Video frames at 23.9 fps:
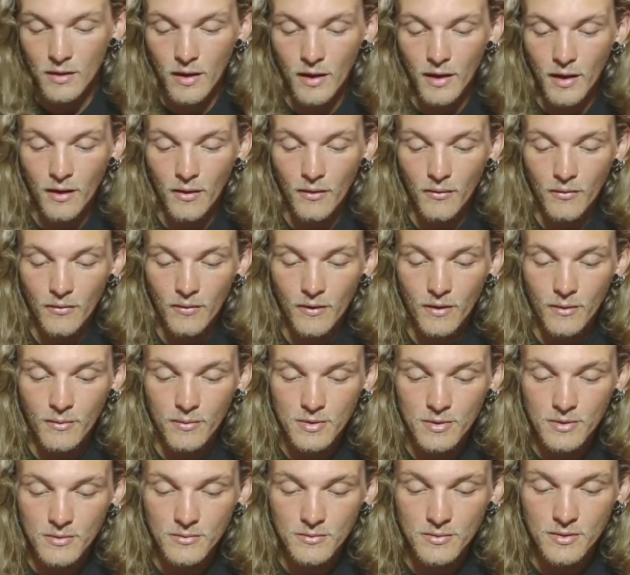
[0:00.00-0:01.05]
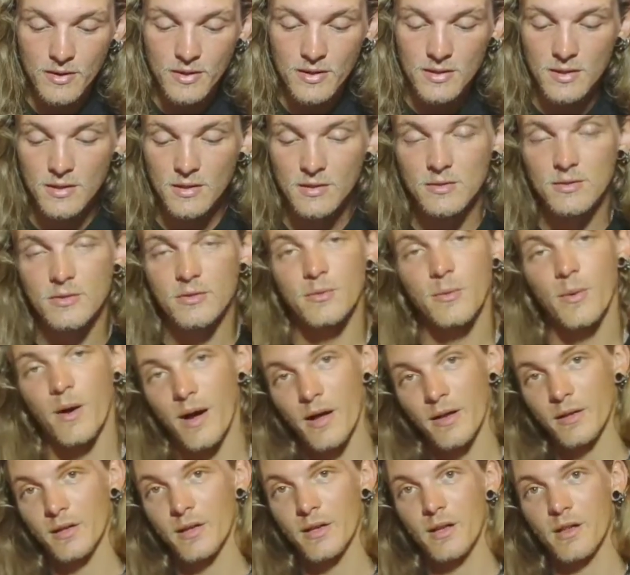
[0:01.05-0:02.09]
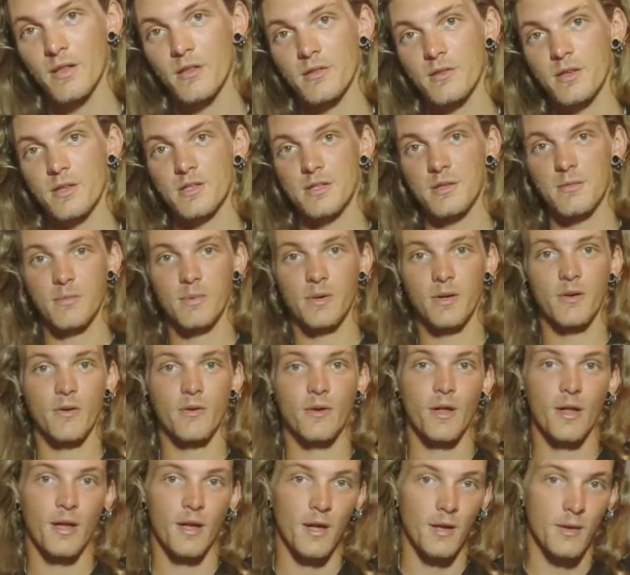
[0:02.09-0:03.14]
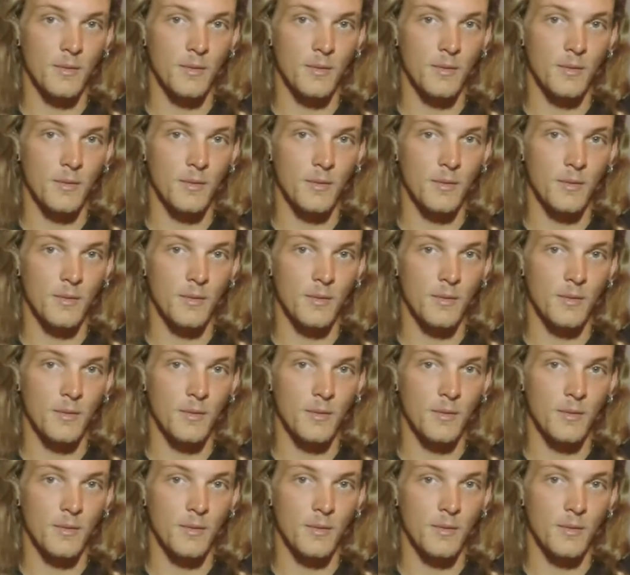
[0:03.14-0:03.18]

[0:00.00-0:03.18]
Now, there was a reason to why Lilith disappeared,